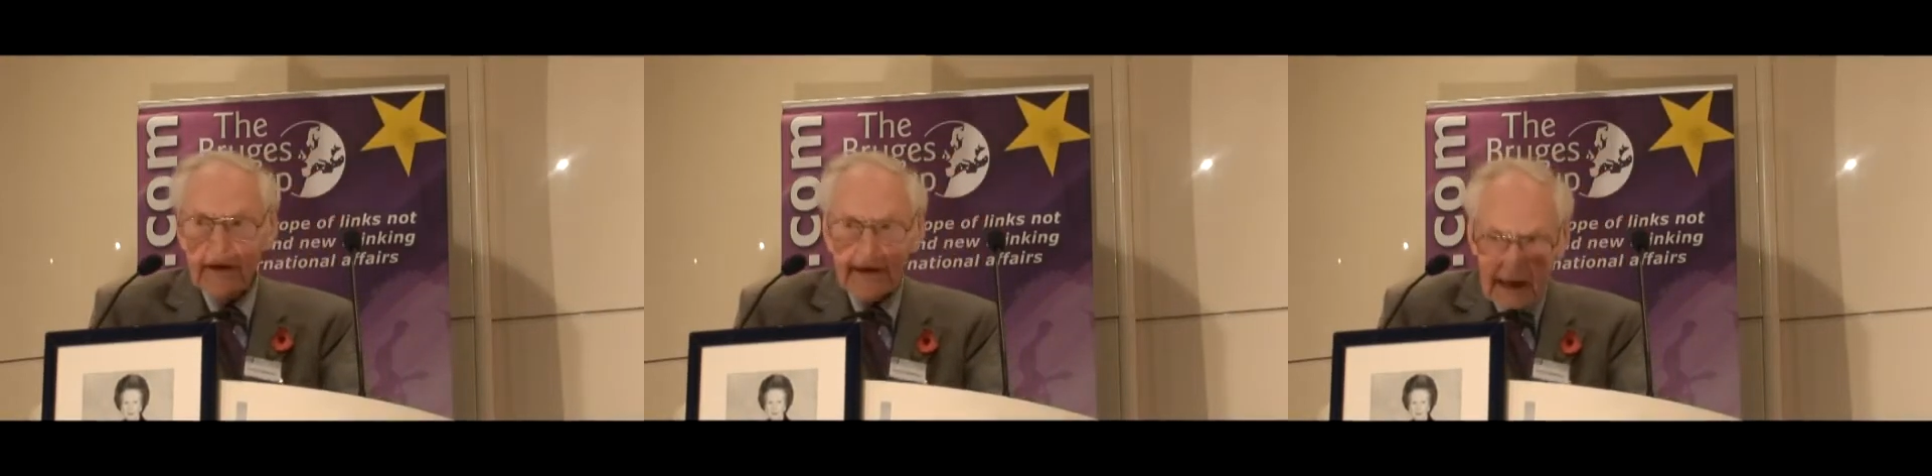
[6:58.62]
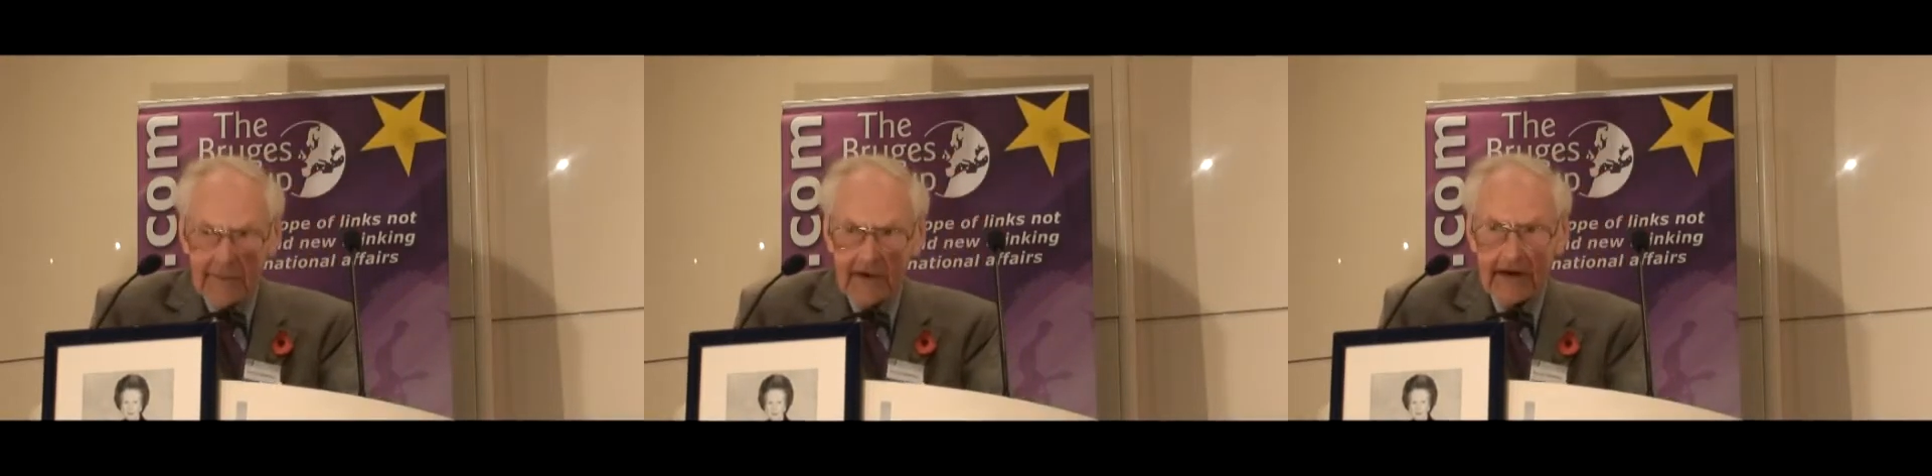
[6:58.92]
the
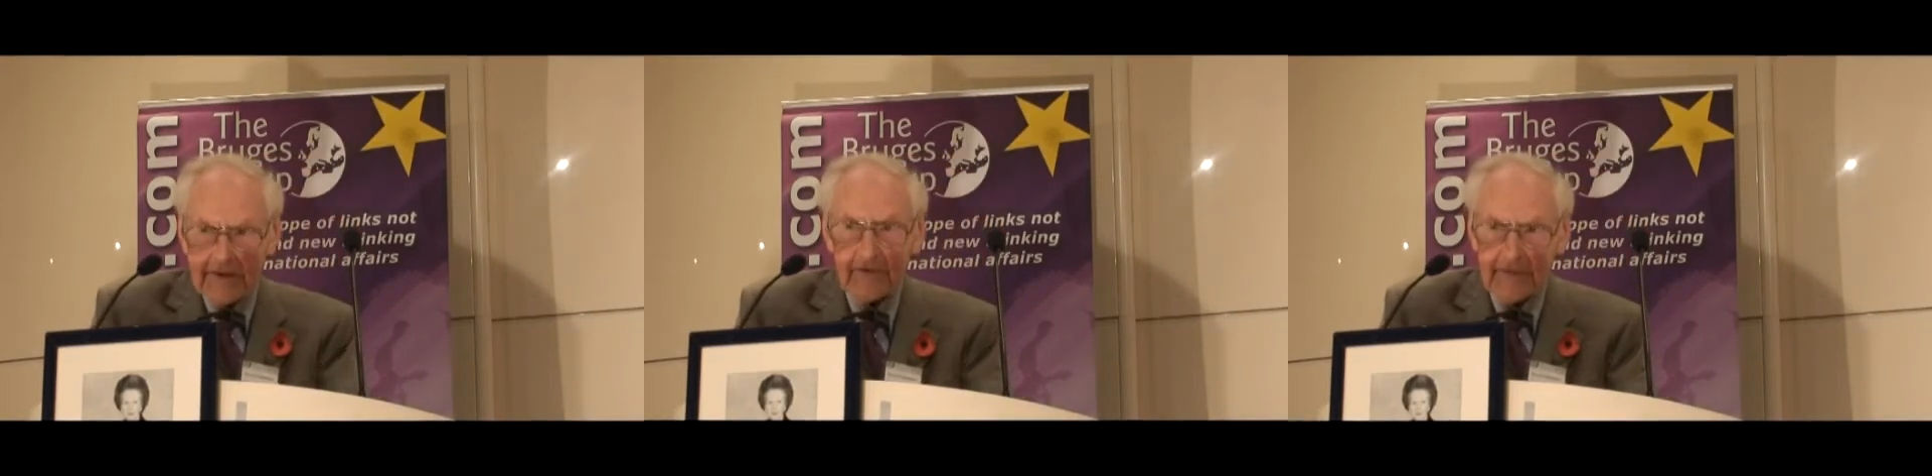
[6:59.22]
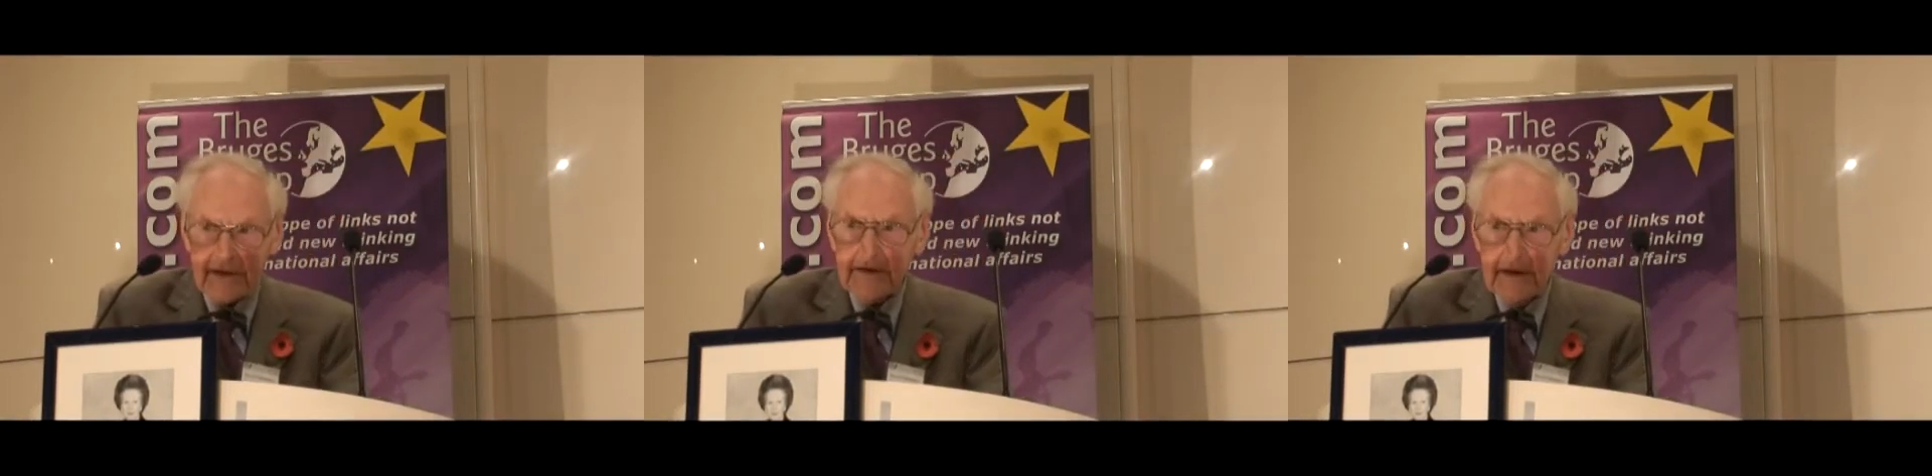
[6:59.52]
Labour
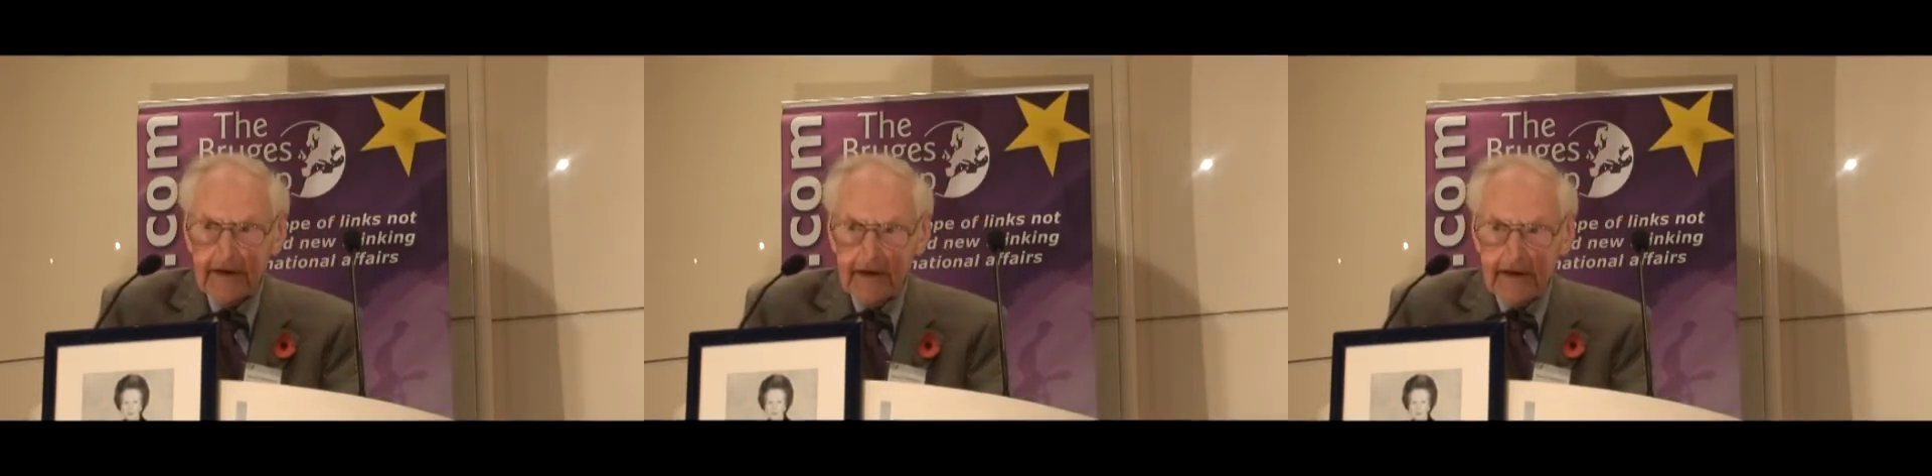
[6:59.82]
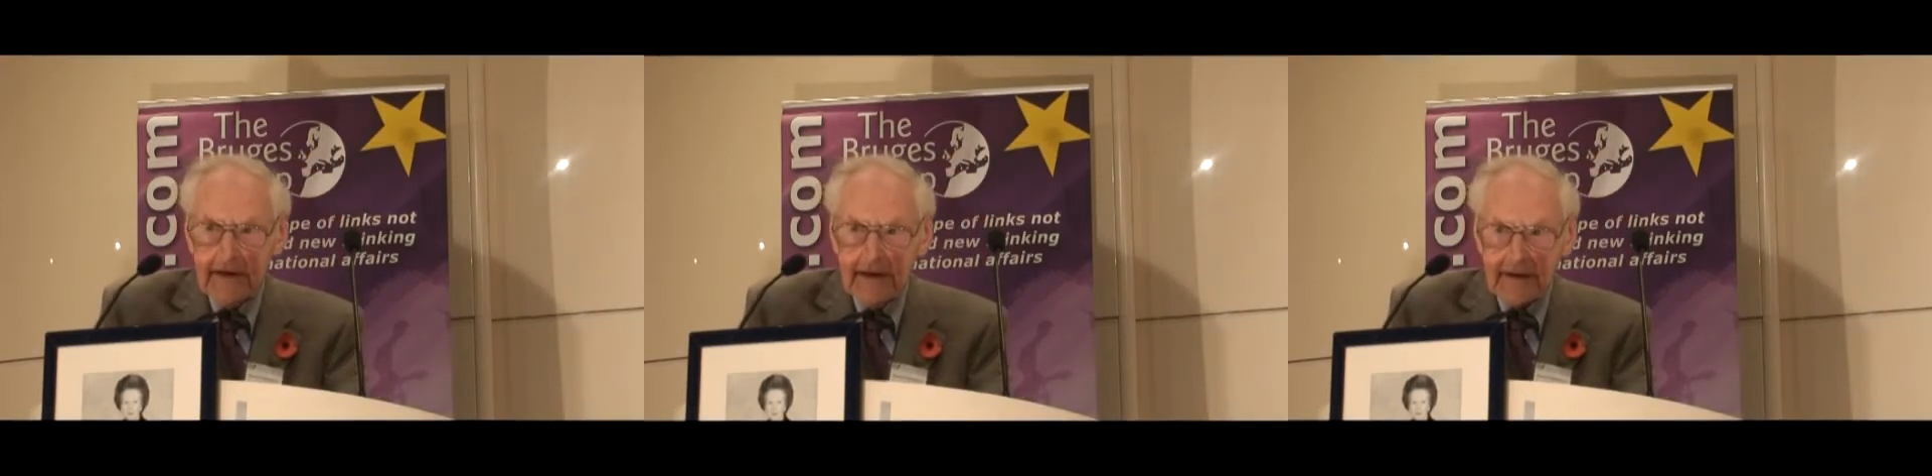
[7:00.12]
government,
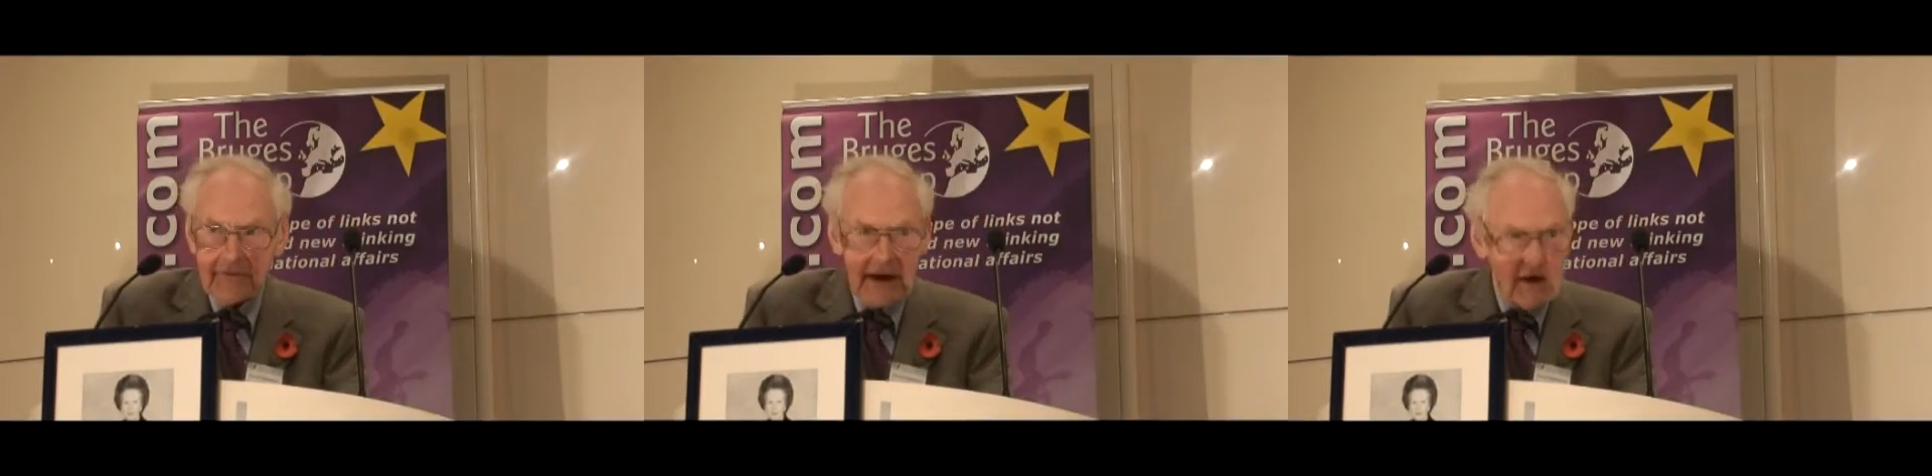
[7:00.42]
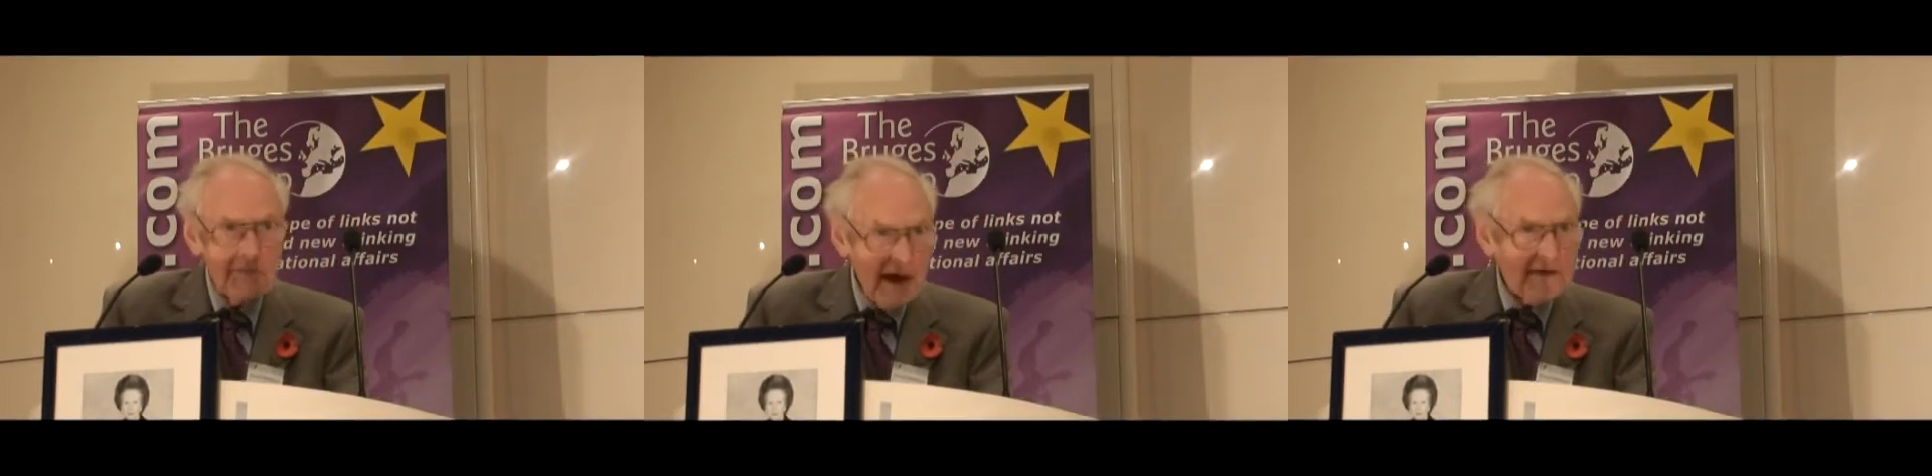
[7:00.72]

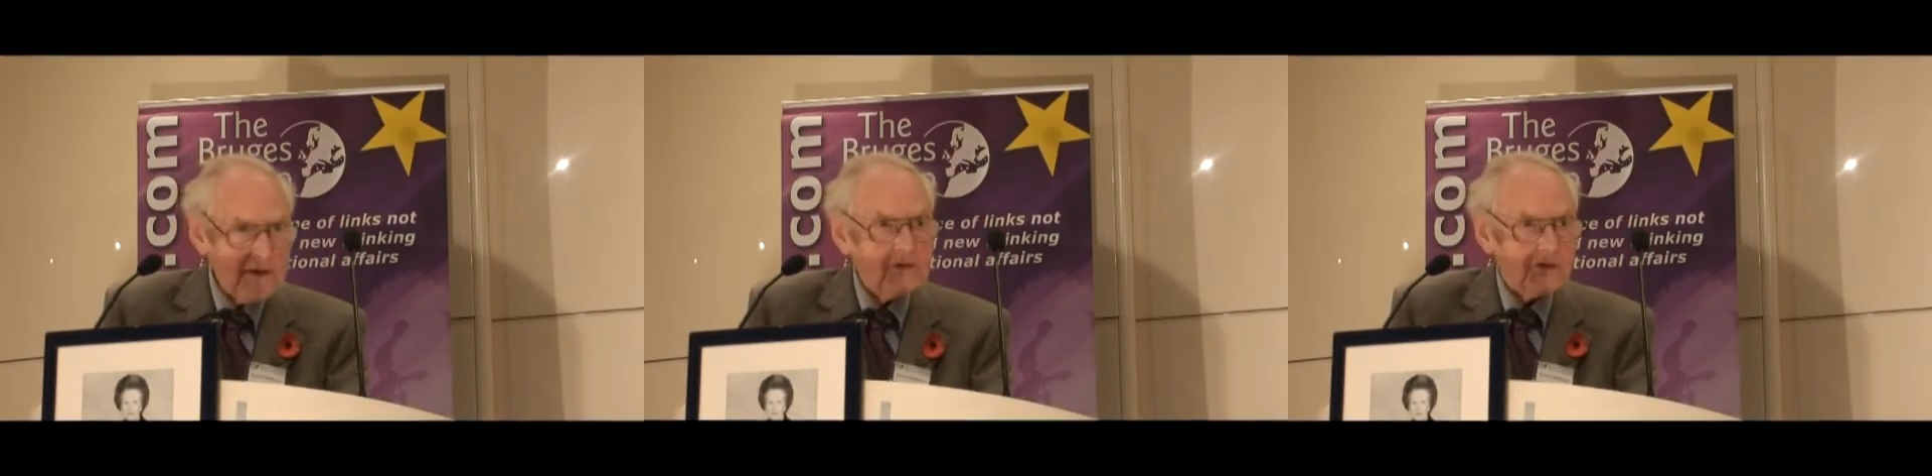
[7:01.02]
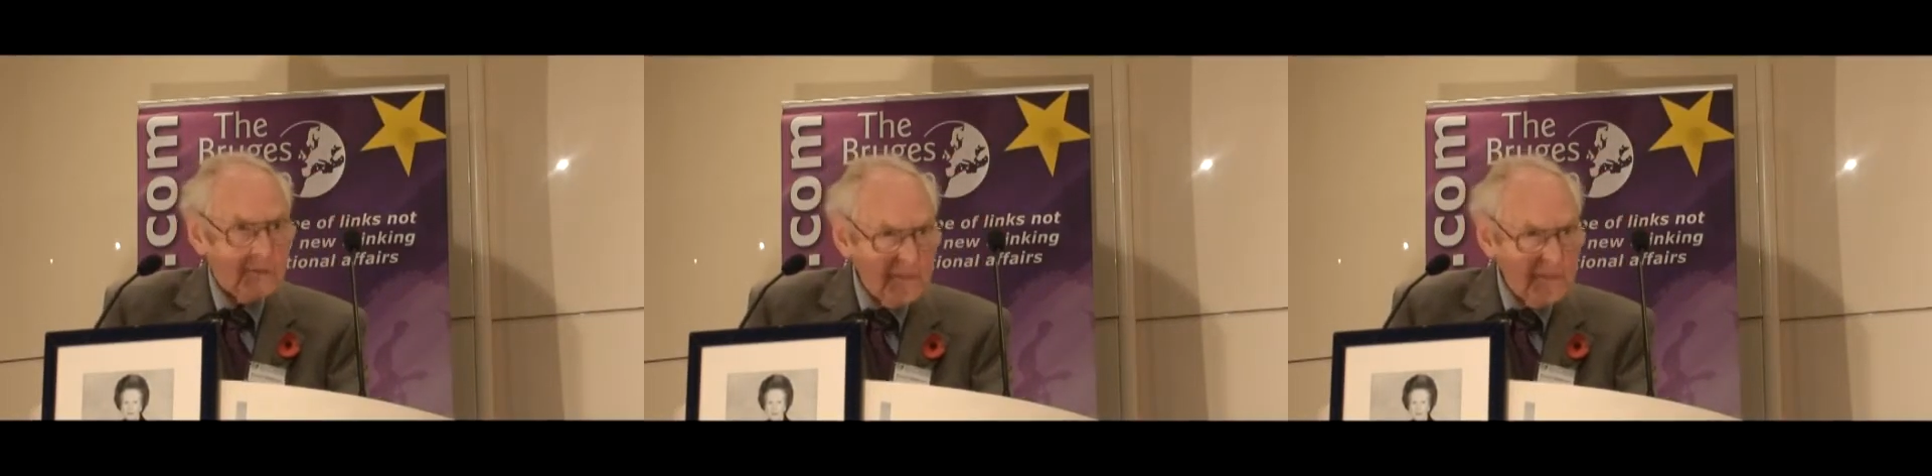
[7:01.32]
recommended to the